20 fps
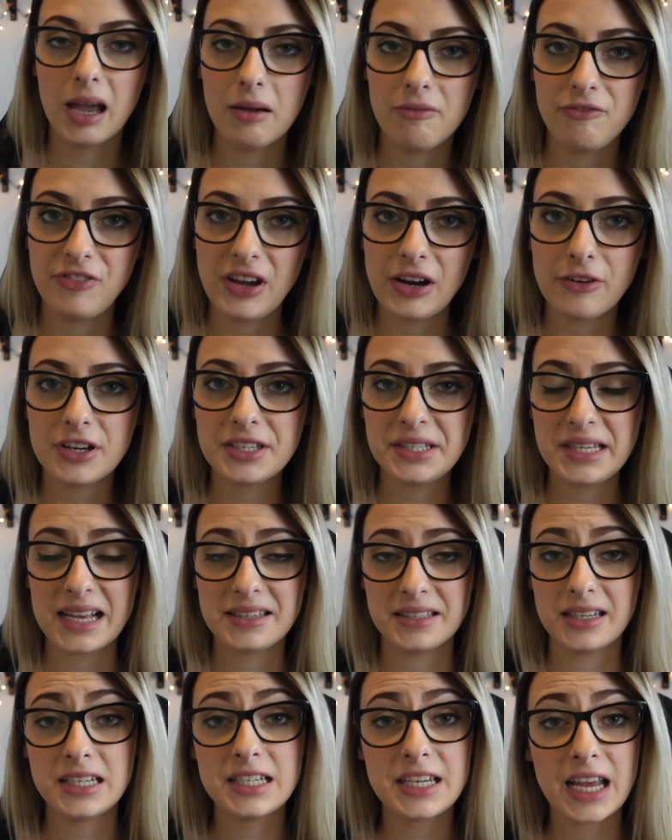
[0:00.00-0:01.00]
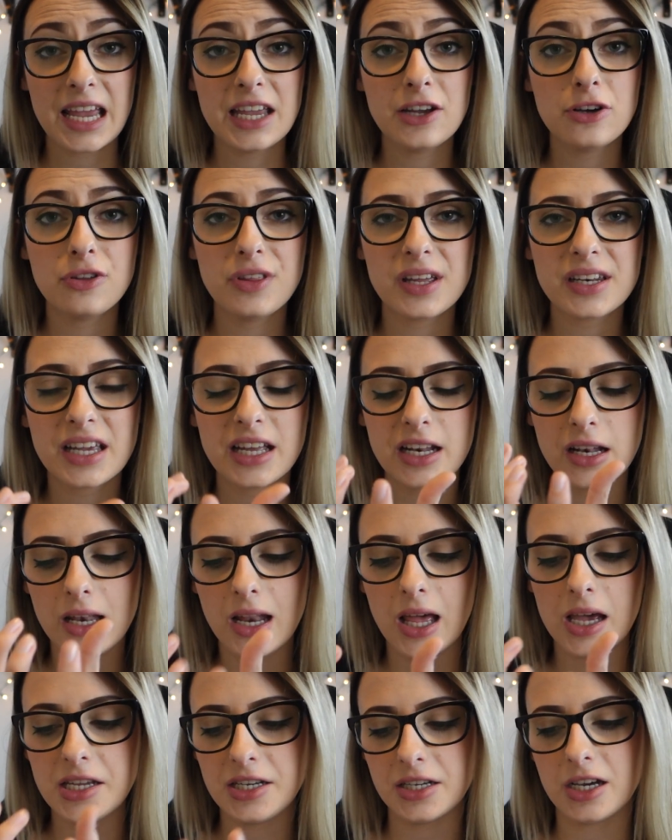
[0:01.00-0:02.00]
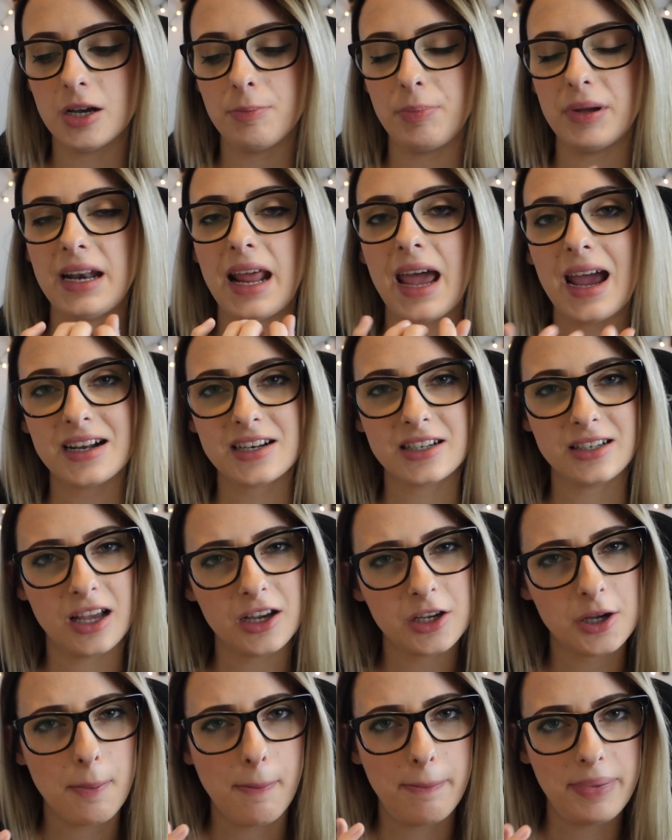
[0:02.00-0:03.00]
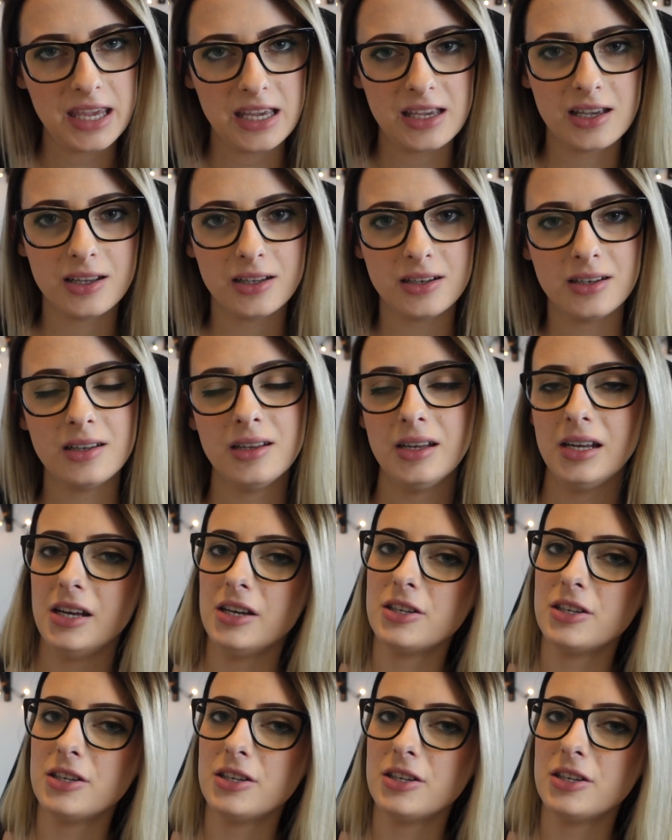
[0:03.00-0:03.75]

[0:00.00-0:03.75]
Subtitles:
Ampharos has a tail that can light up and act like a beacon.